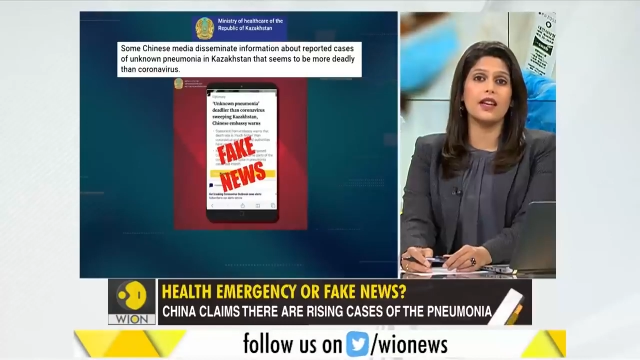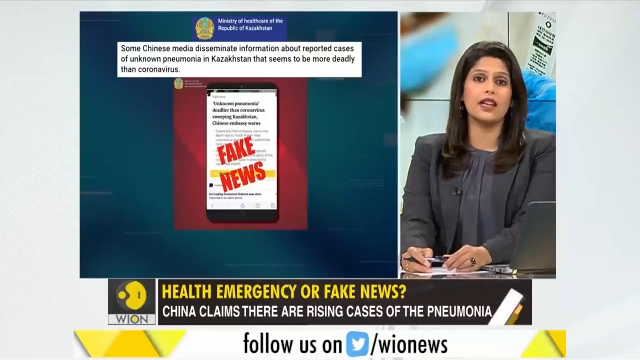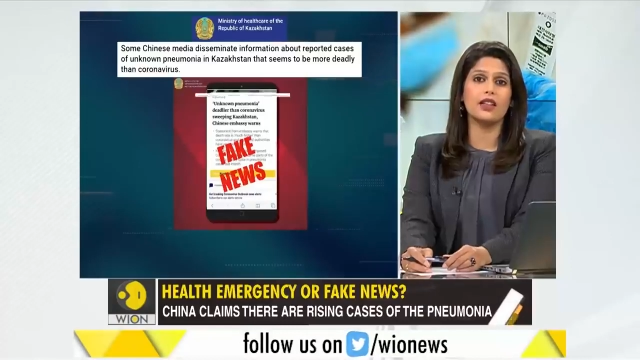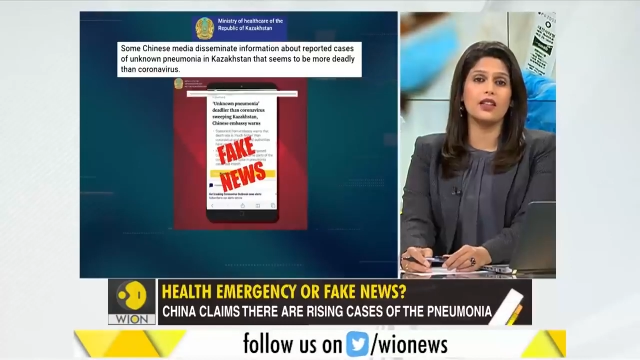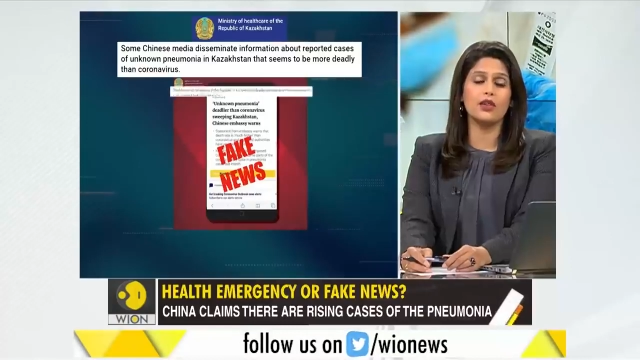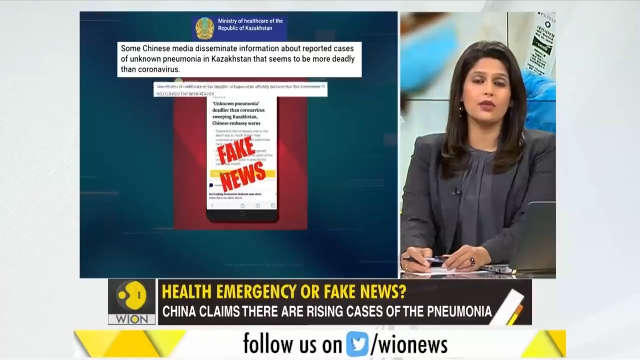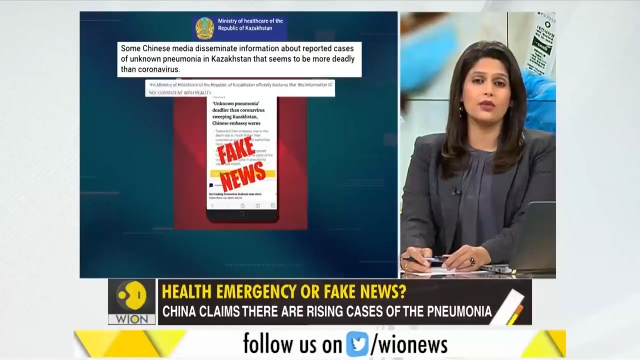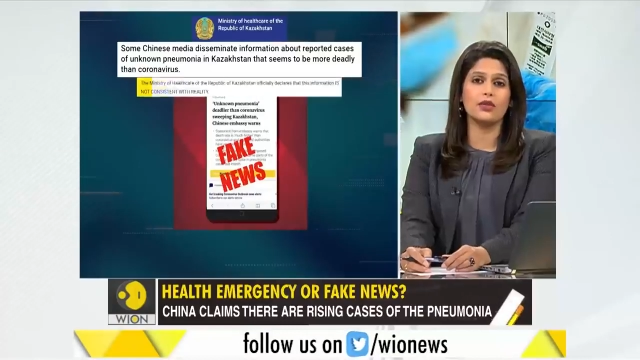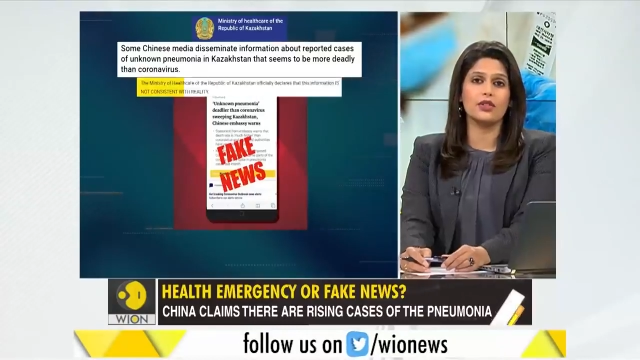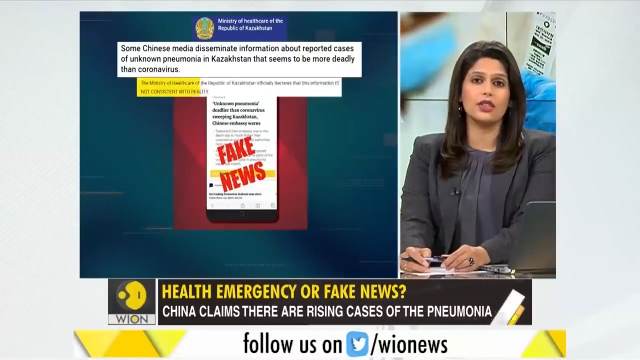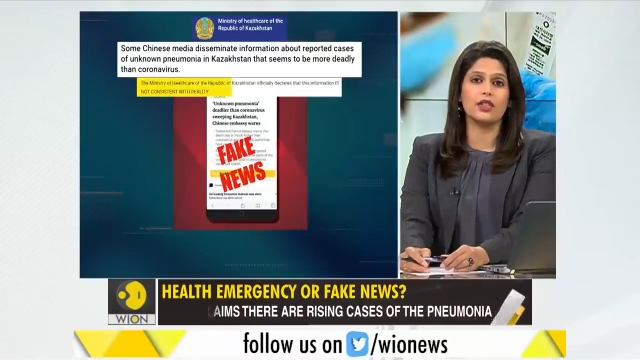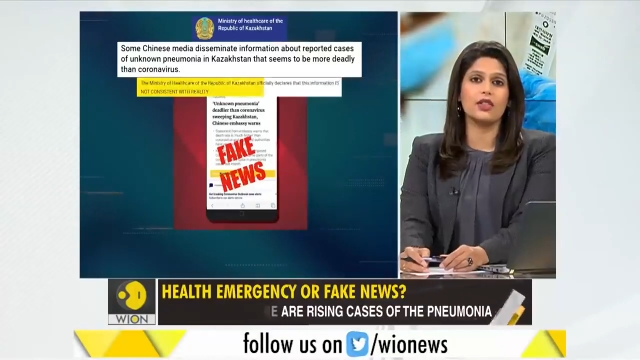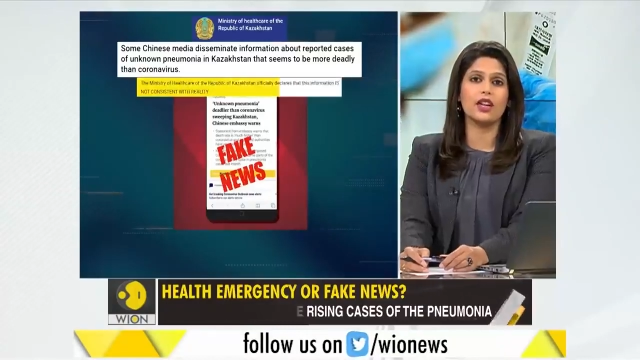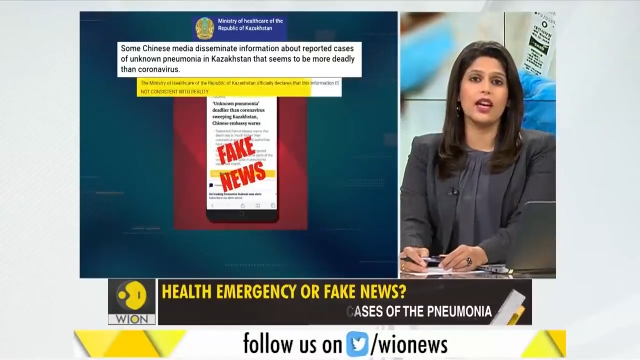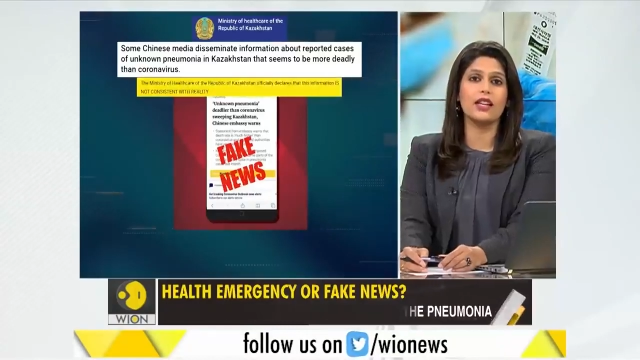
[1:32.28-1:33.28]
fake news,
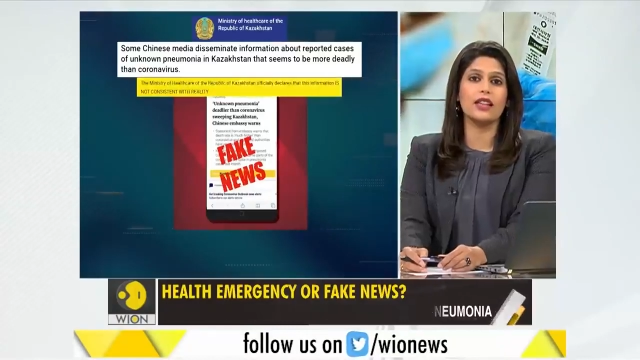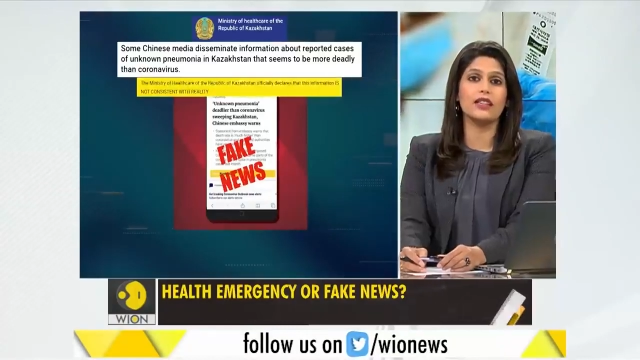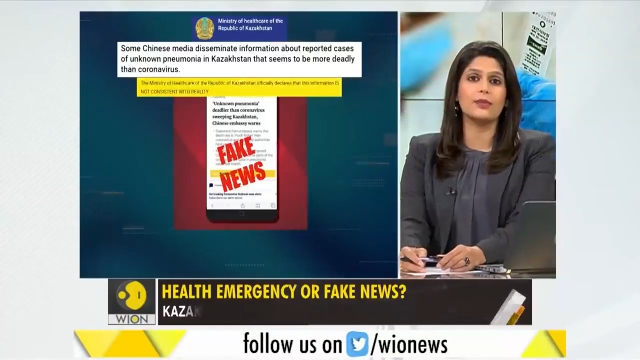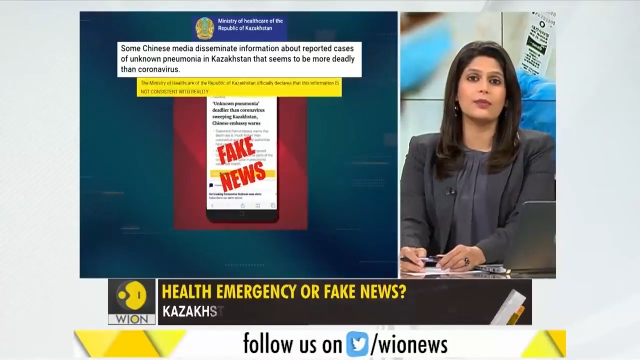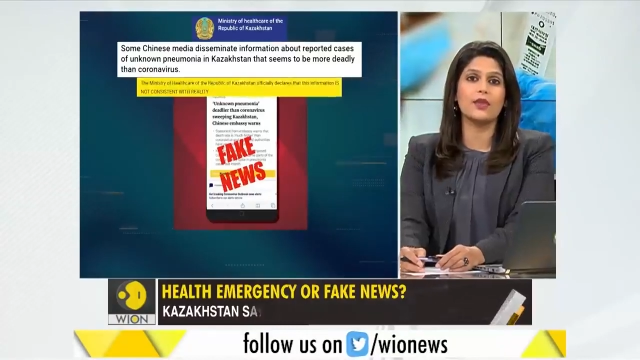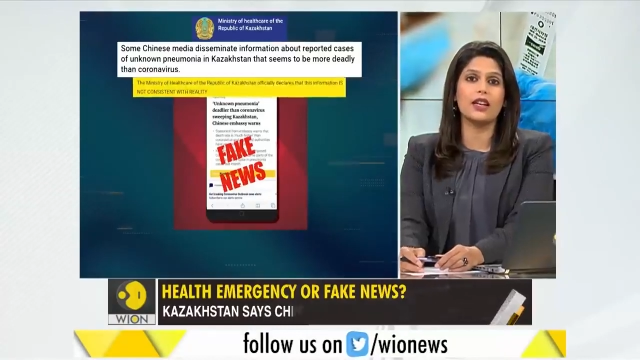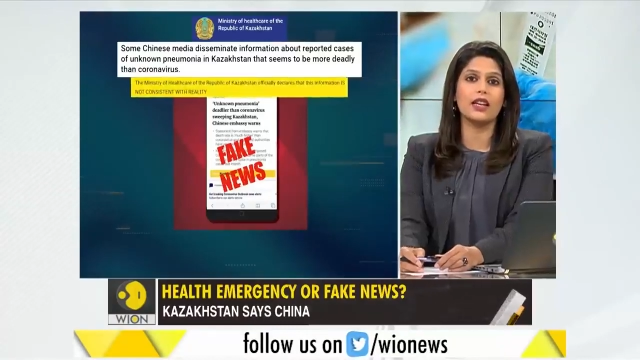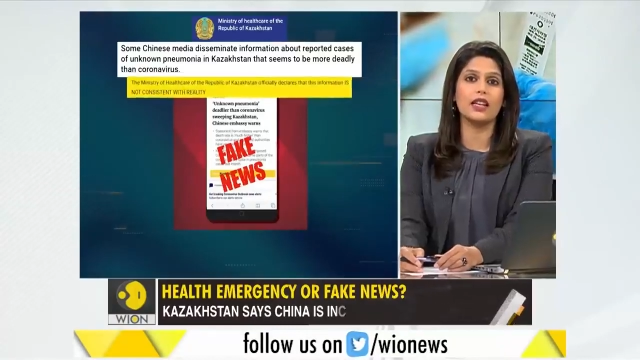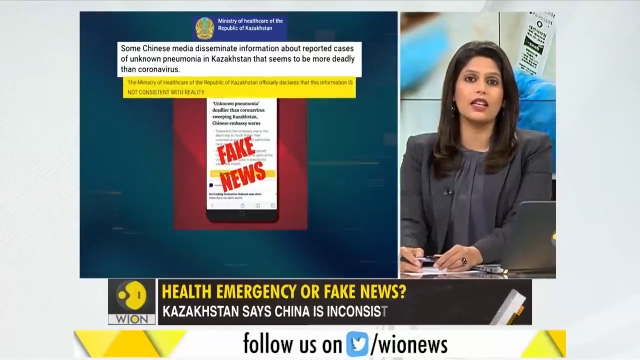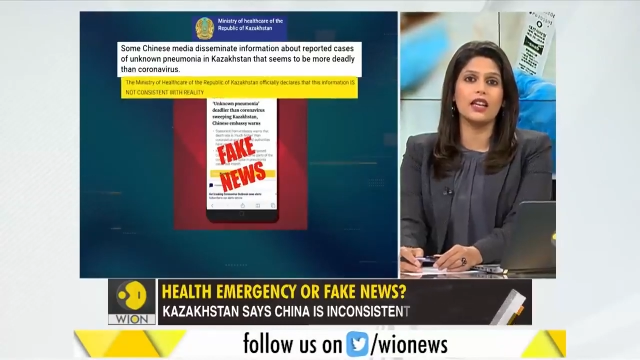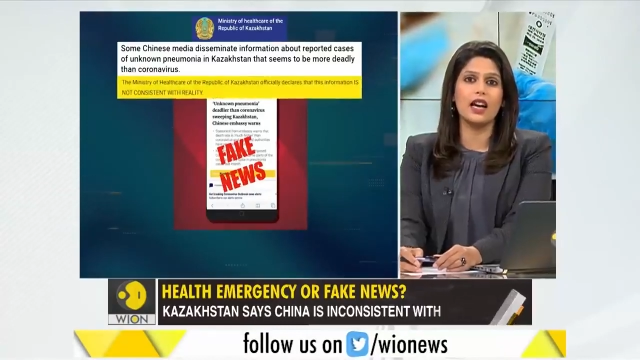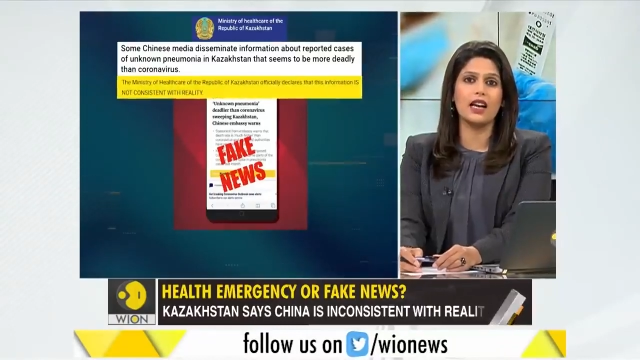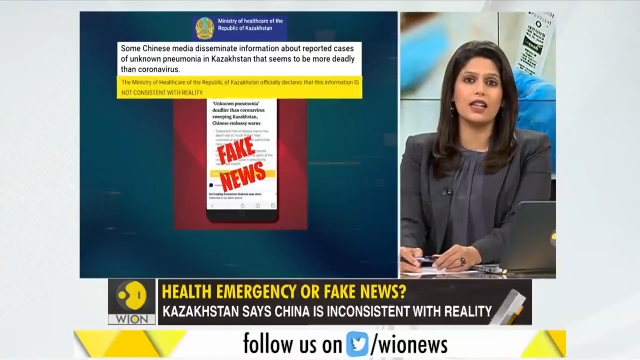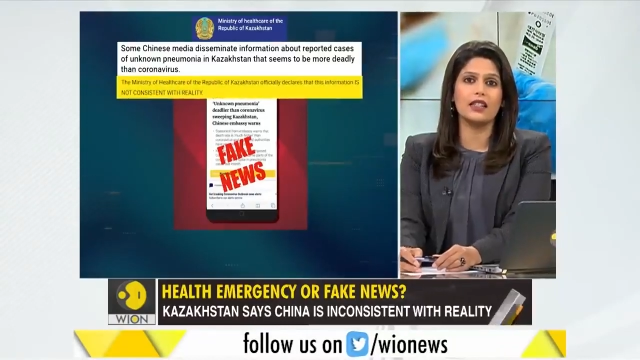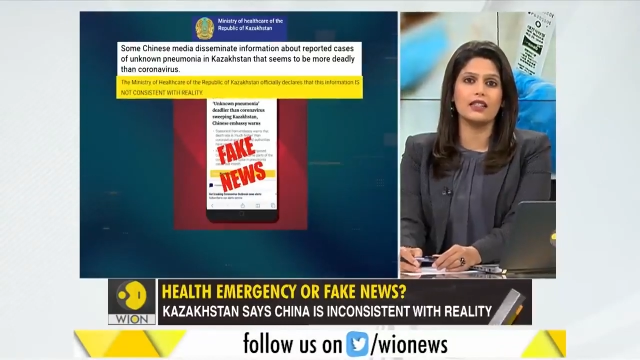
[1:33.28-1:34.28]
that China is spreading
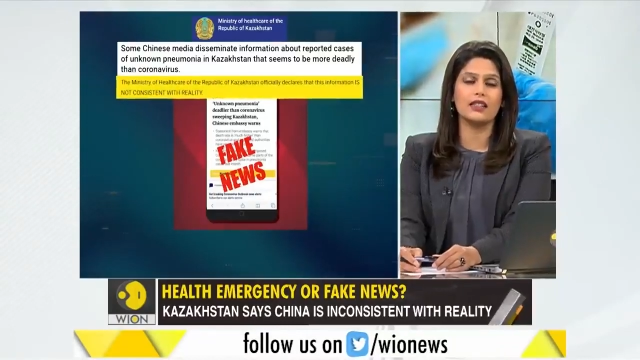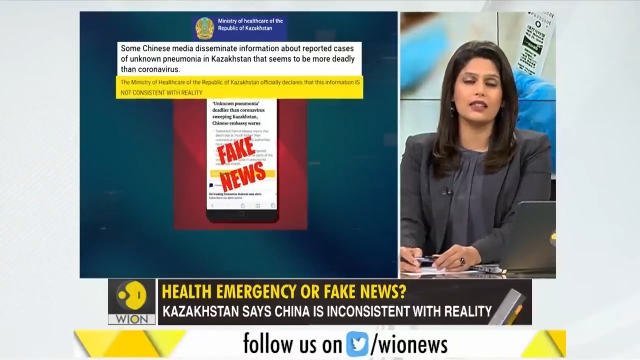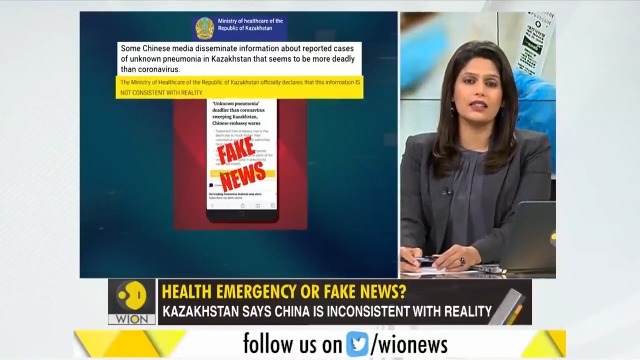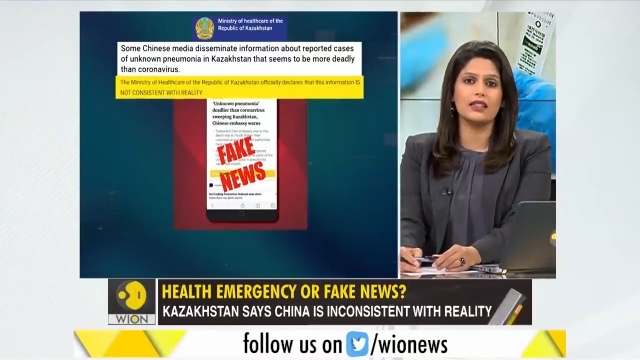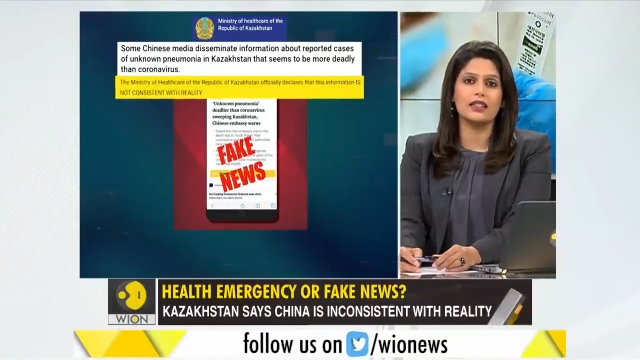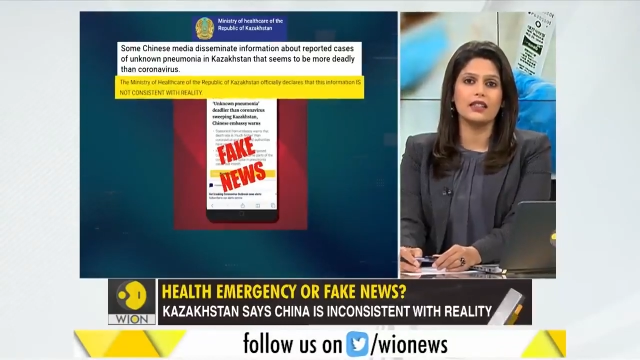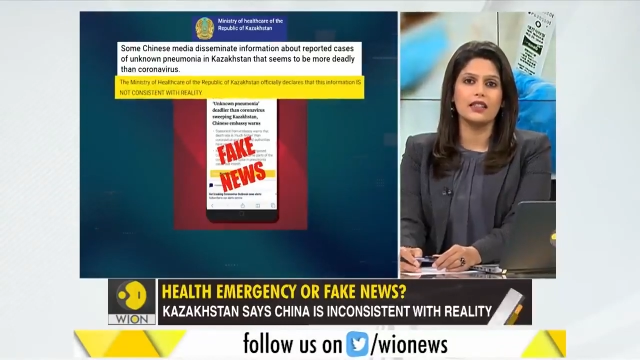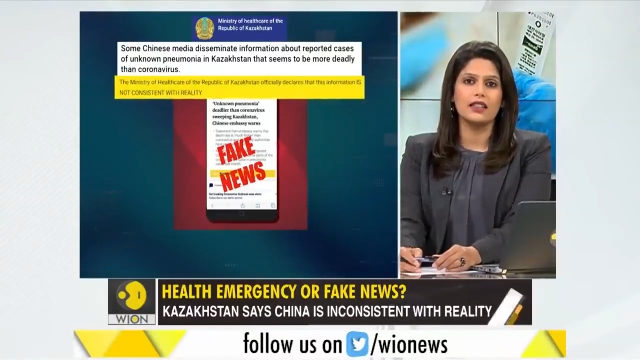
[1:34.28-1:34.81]
lies.